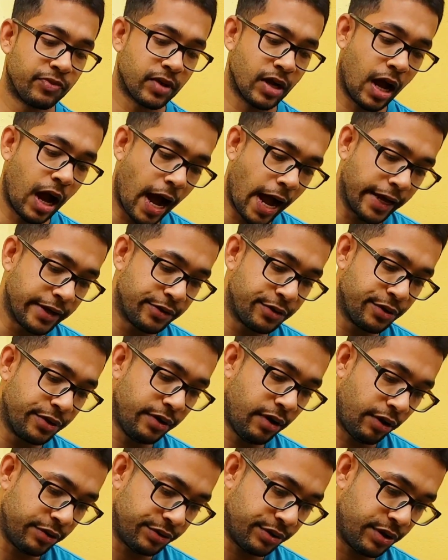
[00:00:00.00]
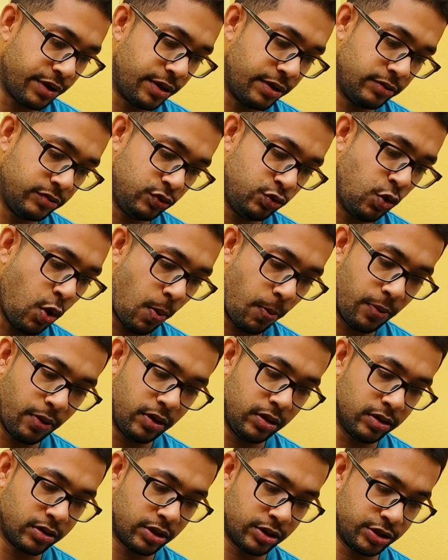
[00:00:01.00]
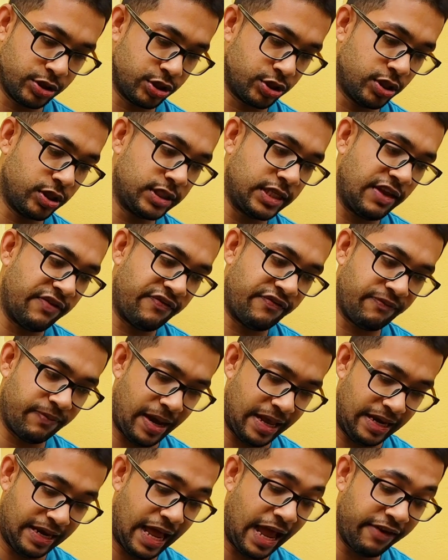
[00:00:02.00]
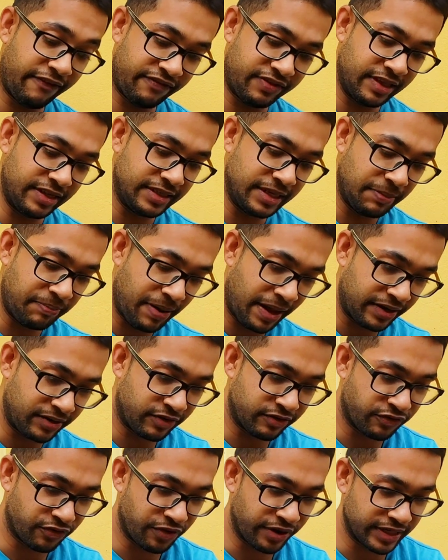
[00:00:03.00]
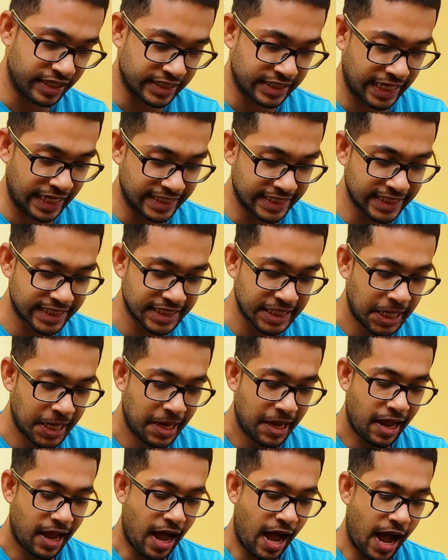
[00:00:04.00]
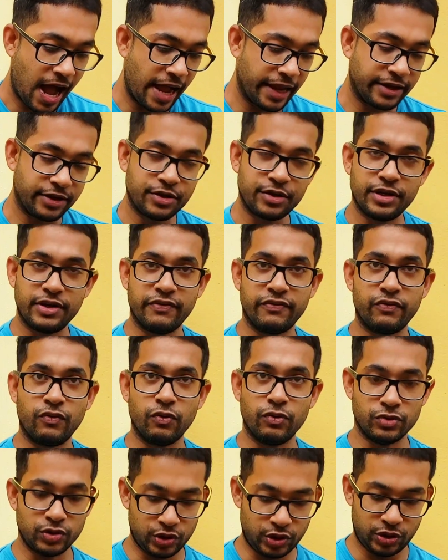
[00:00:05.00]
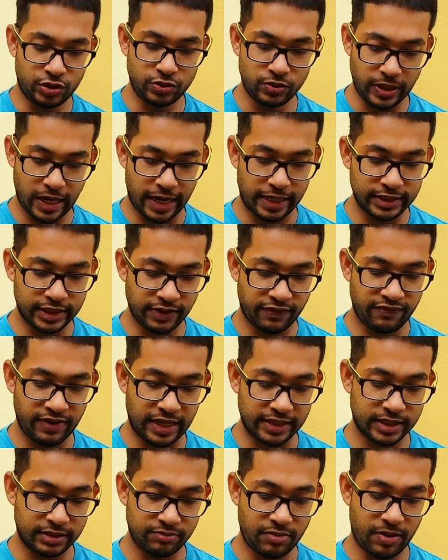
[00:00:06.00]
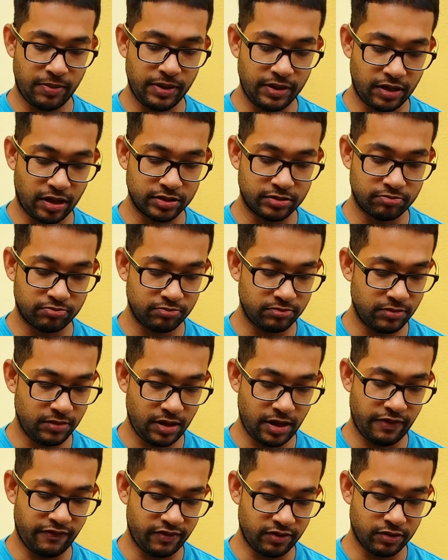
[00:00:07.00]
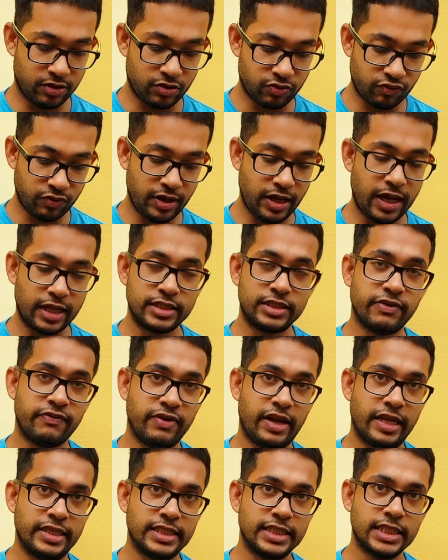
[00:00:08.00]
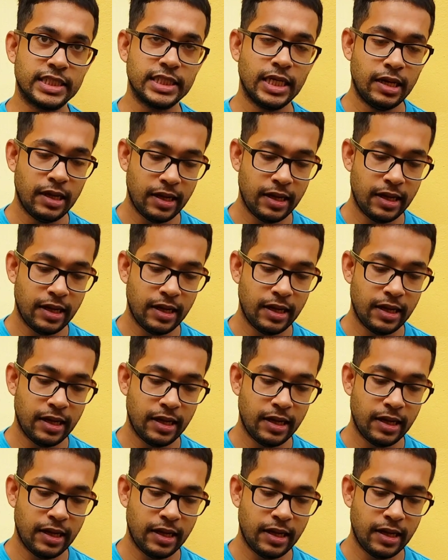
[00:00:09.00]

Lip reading: I could, under normal conditions, if my life didn't depend on growing this lettuce, I could have grown 2 heads of lettuce, maybe not even 3 heads of lettuce